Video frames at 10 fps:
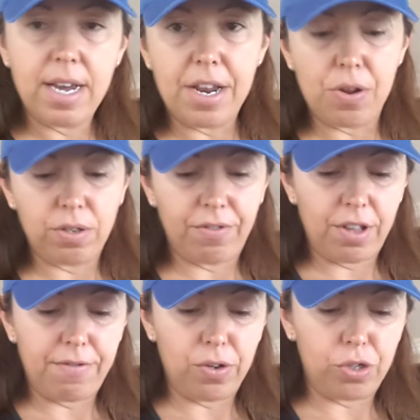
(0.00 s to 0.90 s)
and use for
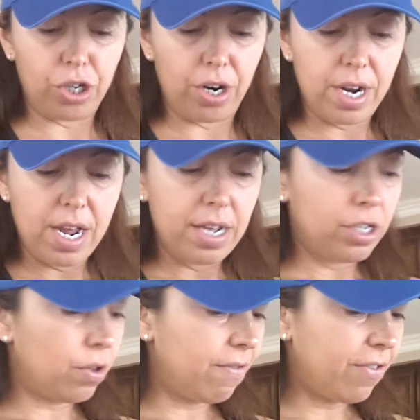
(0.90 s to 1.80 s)
the future.
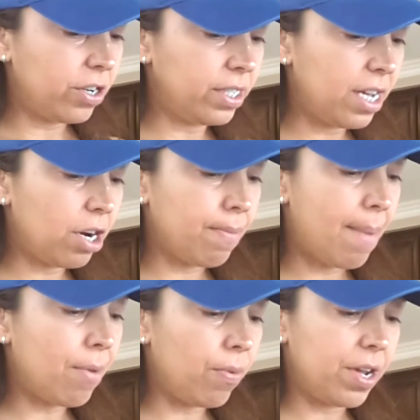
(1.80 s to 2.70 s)
So the first thing,
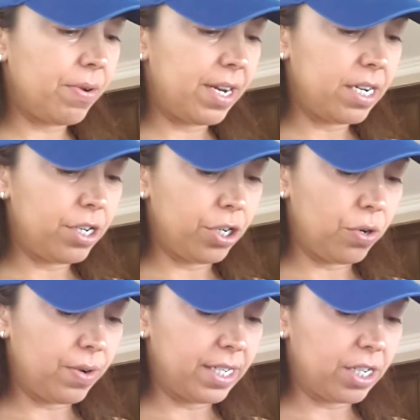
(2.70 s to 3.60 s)
remember what you need to
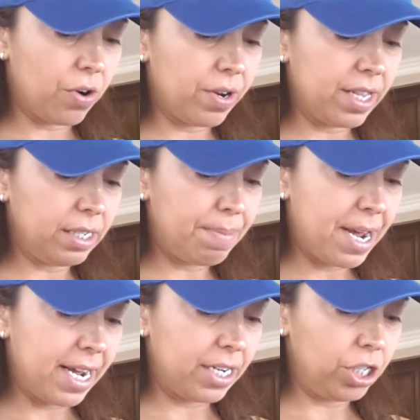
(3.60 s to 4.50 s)
do is go to this
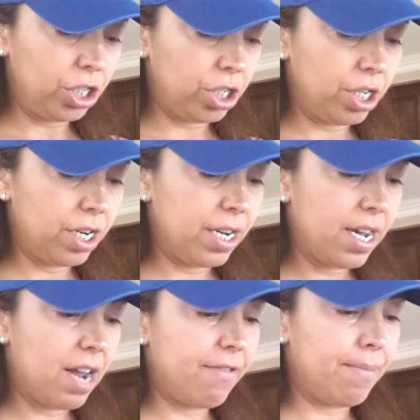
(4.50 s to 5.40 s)
page
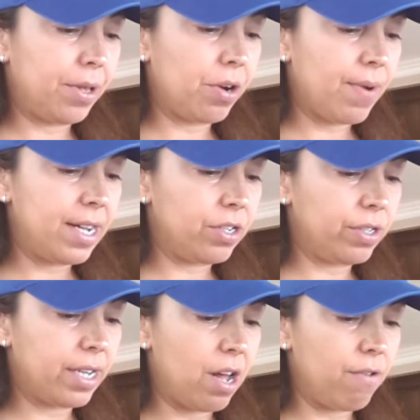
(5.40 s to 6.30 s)
and familiarize
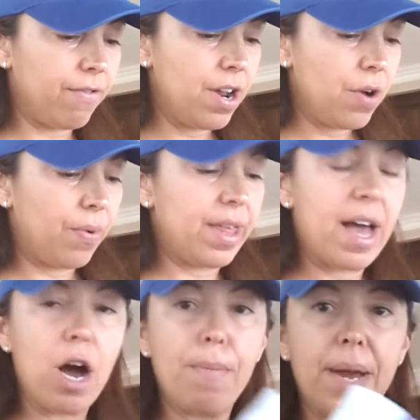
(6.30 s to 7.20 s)
yourself with
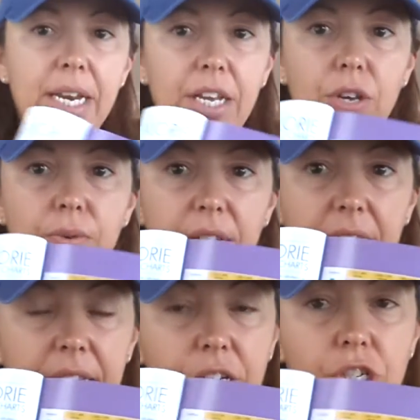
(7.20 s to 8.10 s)
how many you
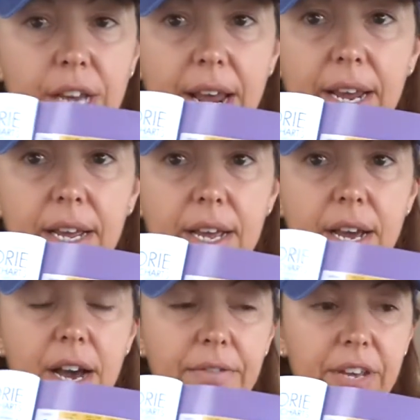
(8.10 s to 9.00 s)
need each day
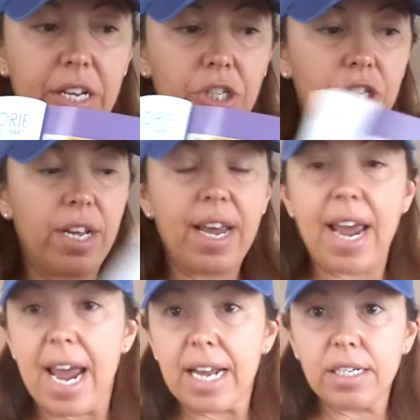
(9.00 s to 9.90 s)
of each.
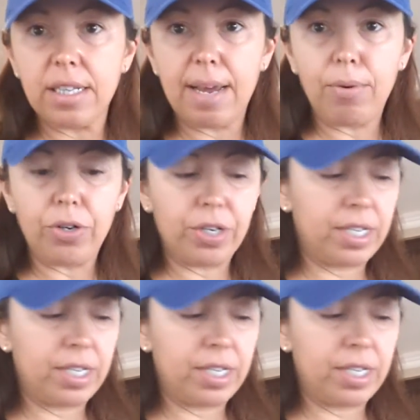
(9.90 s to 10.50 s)
And label your